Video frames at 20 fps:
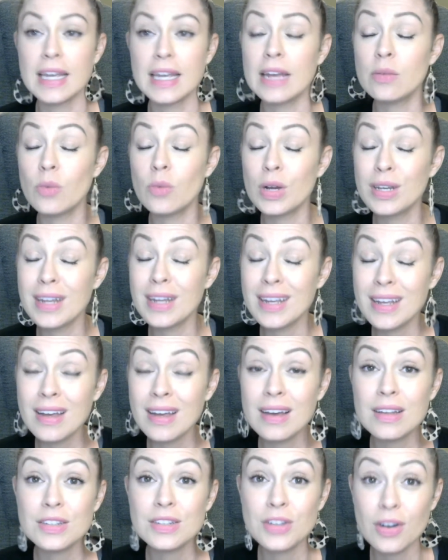And one day,
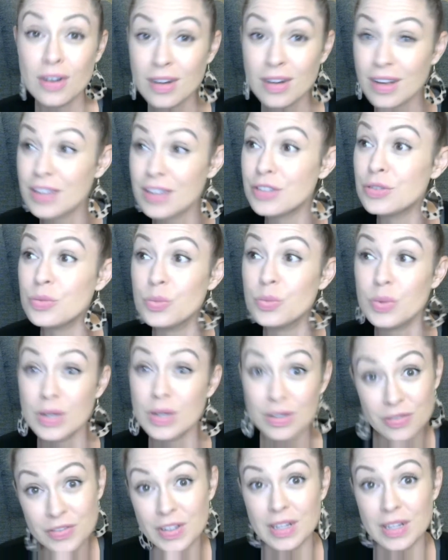y'all, you
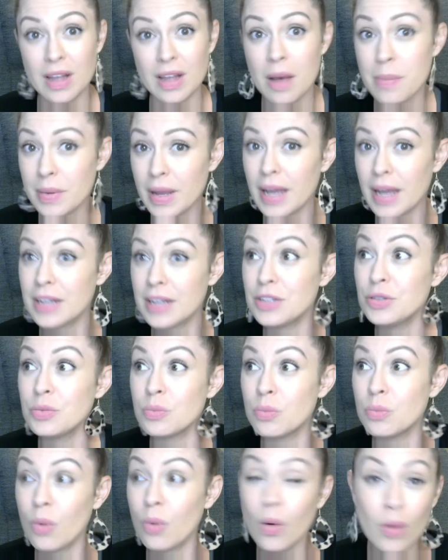will fill up and
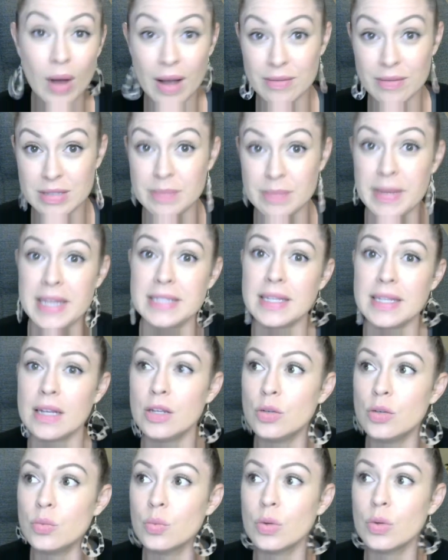you won't have space and
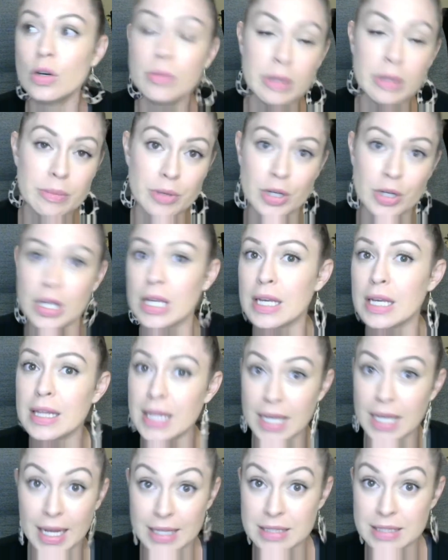you will be booking in the
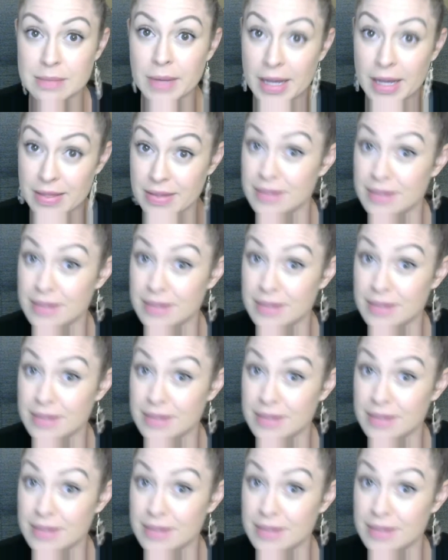next month.